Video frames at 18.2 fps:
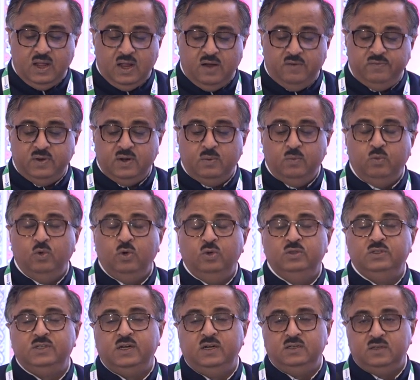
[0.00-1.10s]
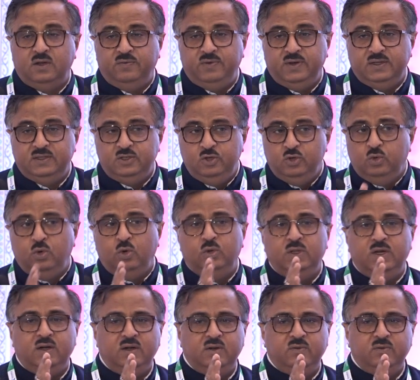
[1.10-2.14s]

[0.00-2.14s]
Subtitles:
after both sets of tests, you know that